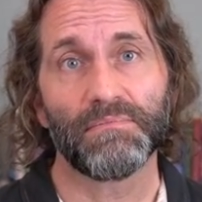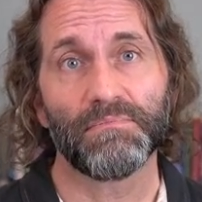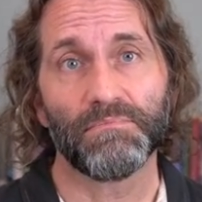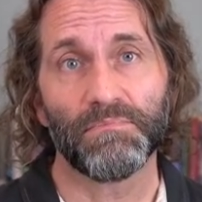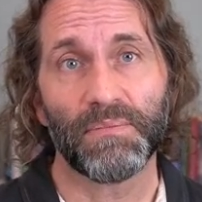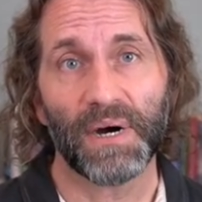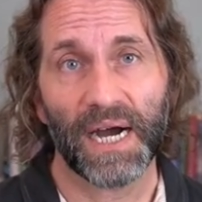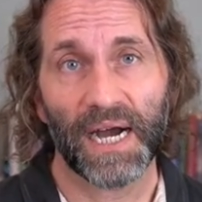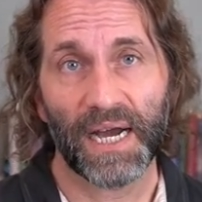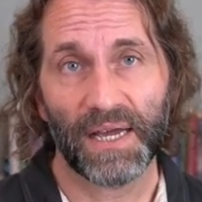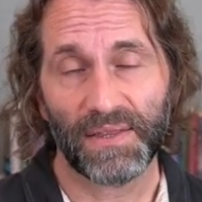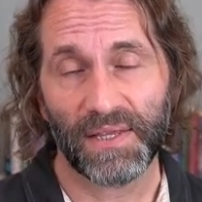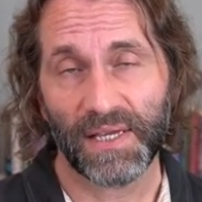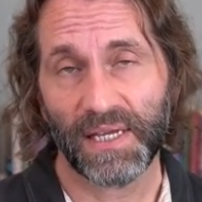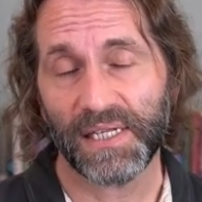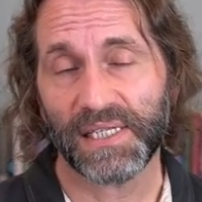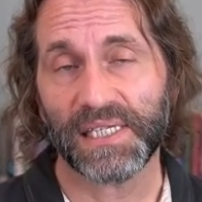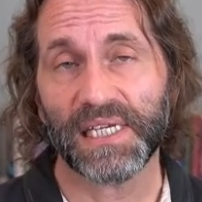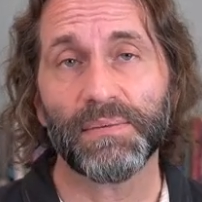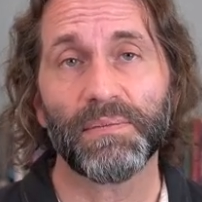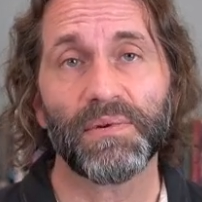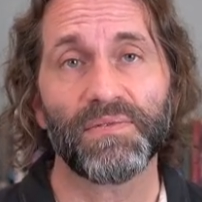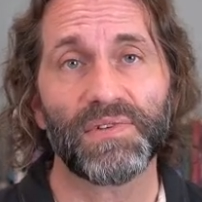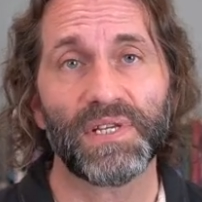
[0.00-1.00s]
by the
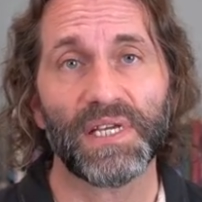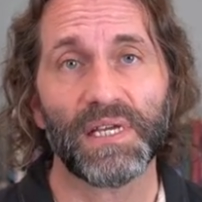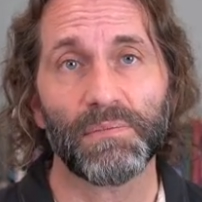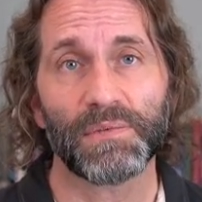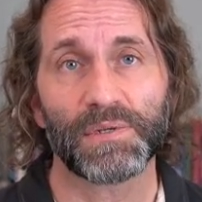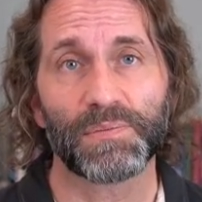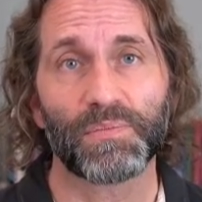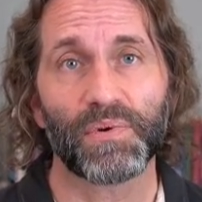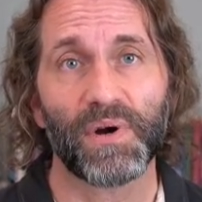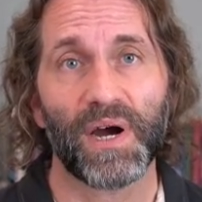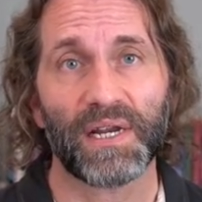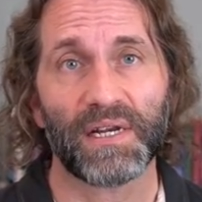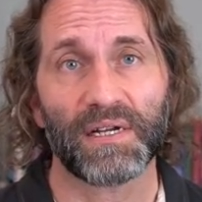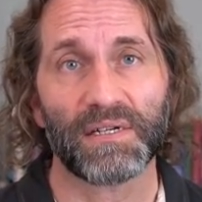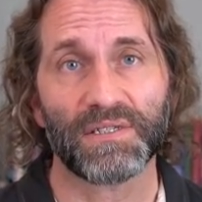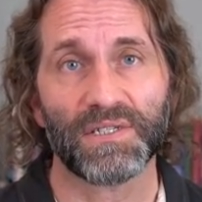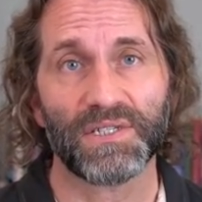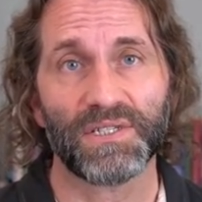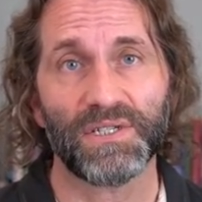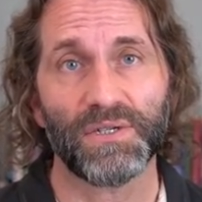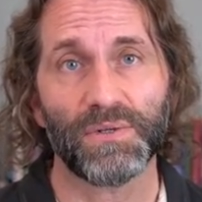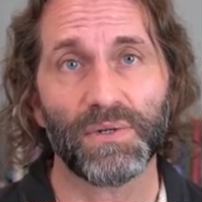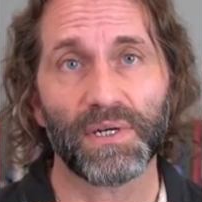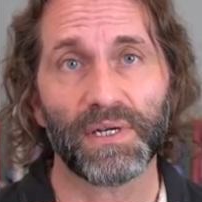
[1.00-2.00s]
Team of Teams product
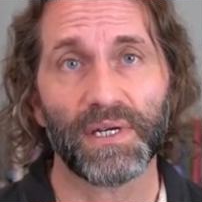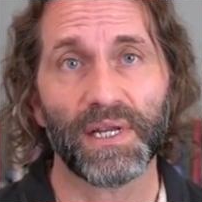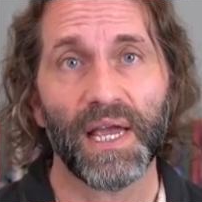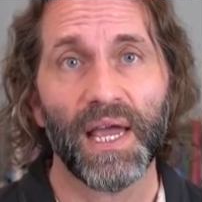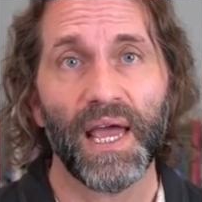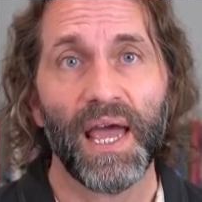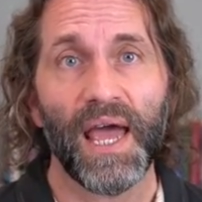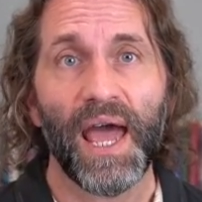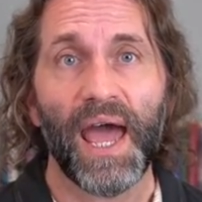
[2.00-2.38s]
steward,